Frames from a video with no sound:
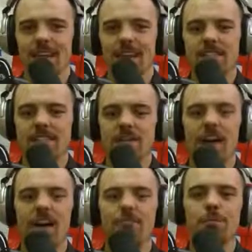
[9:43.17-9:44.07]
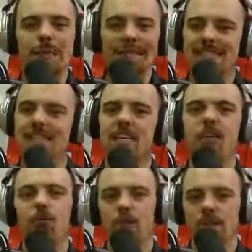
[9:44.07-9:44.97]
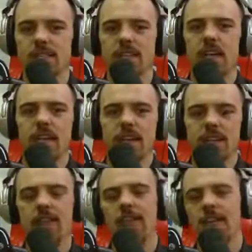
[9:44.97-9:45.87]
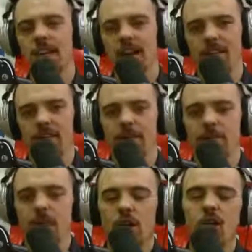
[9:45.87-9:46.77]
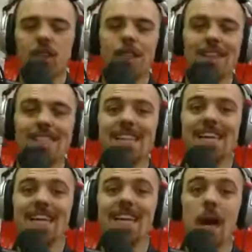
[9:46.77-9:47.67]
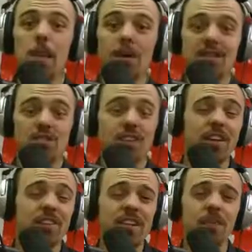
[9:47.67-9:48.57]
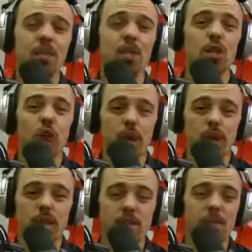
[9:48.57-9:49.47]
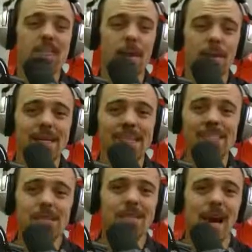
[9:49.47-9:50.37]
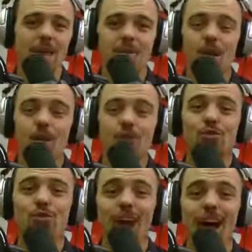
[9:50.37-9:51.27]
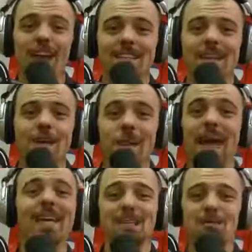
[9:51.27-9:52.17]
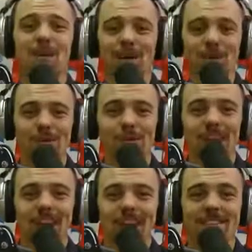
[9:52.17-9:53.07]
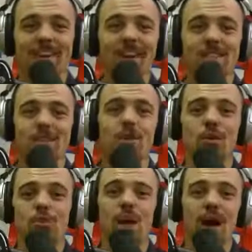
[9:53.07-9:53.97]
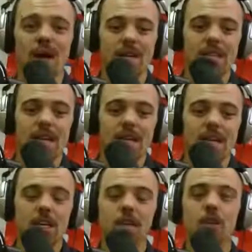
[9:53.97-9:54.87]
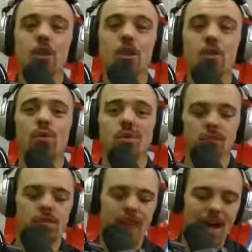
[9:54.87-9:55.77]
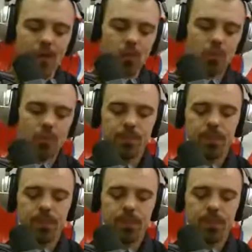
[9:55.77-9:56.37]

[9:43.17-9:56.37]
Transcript: They still have plenty of risk inside of them. You're investing in companies. You're giving them a loan. Those companies sometimes do not pay its bills, and thus those bonds could lose their value.